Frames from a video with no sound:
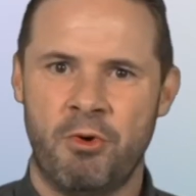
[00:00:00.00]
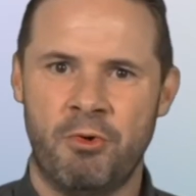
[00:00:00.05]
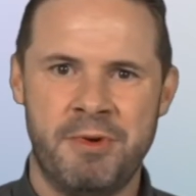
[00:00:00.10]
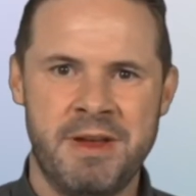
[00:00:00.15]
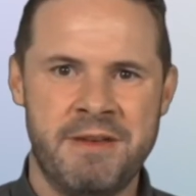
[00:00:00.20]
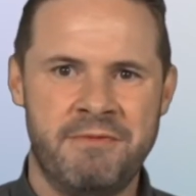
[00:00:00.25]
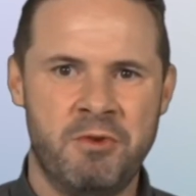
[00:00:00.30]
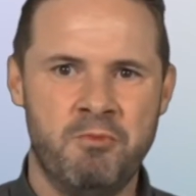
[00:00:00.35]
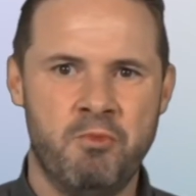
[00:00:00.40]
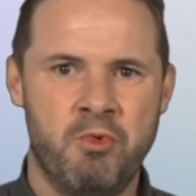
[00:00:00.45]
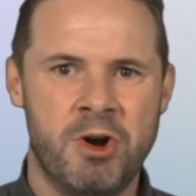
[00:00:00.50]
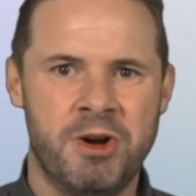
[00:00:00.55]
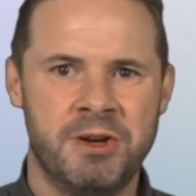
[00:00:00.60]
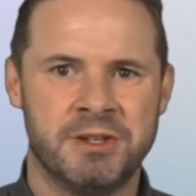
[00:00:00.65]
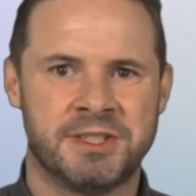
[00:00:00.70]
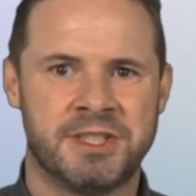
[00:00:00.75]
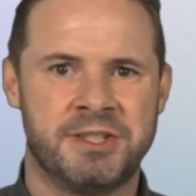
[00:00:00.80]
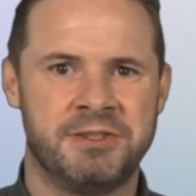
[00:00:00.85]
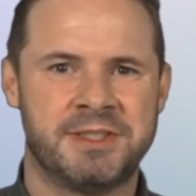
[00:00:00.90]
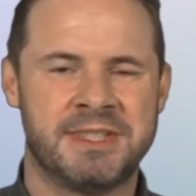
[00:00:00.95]
Or even
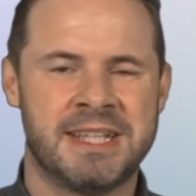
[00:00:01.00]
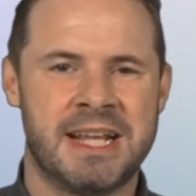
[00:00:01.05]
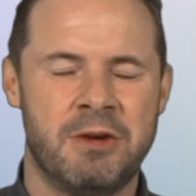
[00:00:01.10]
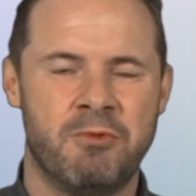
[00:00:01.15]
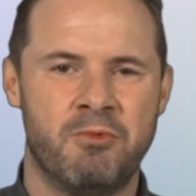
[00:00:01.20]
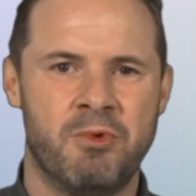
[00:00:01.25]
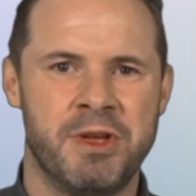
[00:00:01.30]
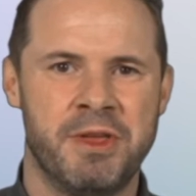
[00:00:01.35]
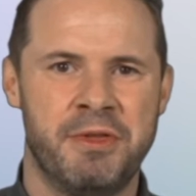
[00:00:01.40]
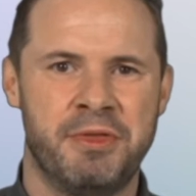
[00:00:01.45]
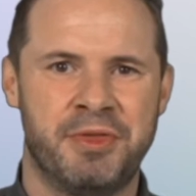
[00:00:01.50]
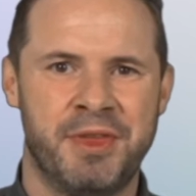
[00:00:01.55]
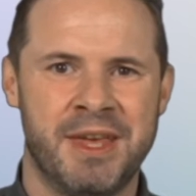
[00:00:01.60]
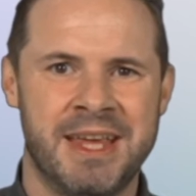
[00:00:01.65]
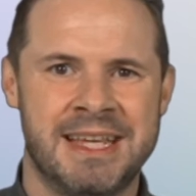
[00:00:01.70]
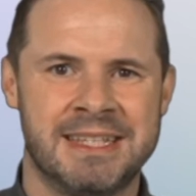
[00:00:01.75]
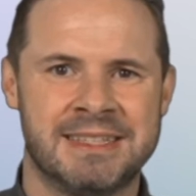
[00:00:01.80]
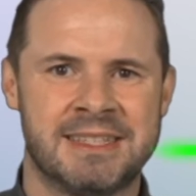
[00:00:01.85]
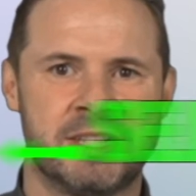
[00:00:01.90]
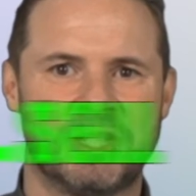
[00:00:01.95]
worse, you sell at what you
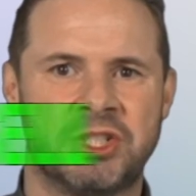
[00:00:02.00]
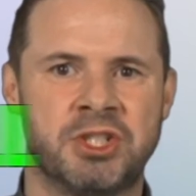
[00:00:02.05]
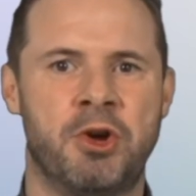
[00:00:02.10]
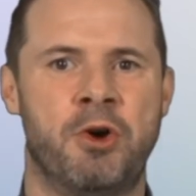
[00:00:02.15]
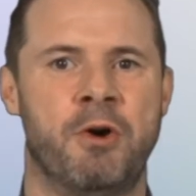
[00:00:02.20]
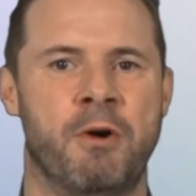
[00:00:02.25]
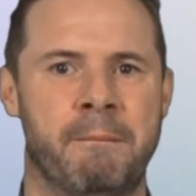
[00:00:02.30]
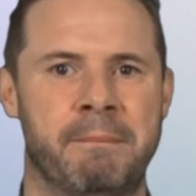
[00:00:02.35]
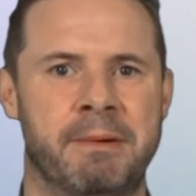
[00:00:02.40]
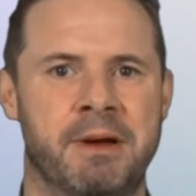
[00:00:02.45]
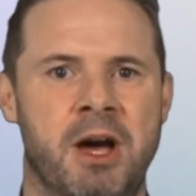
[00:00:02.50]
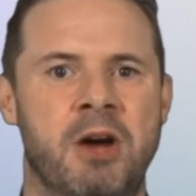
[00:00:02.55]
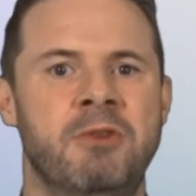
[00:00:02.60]
think is the top,